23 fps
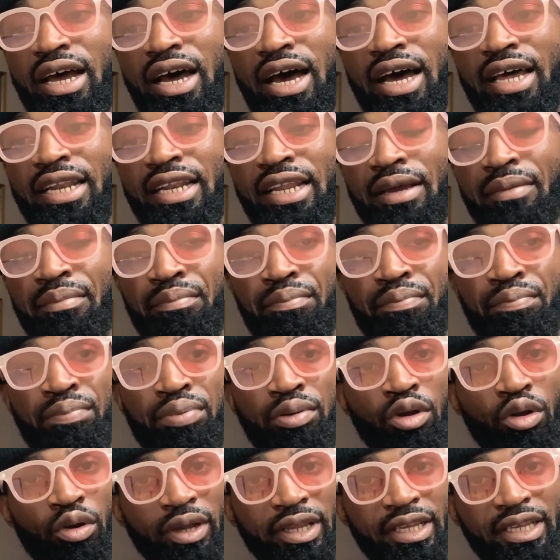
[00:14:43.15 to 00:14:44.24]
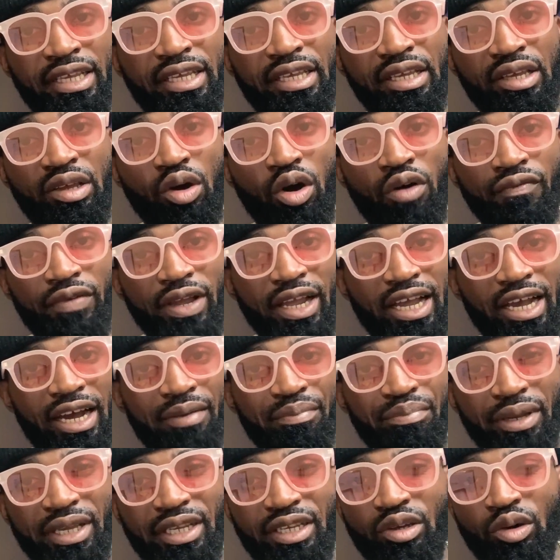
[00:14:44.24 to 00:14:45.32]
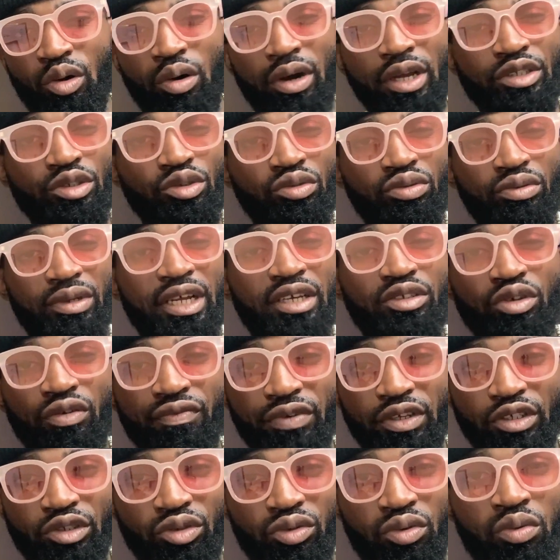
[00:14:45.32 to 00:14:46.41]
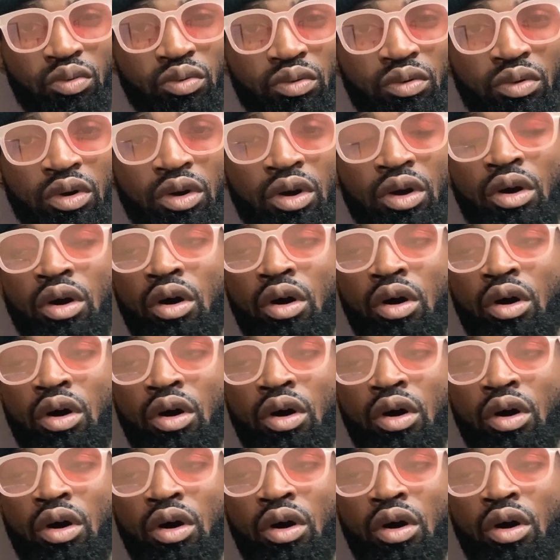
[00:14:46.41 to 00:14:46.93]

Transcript: an employee of a company or a student of a school,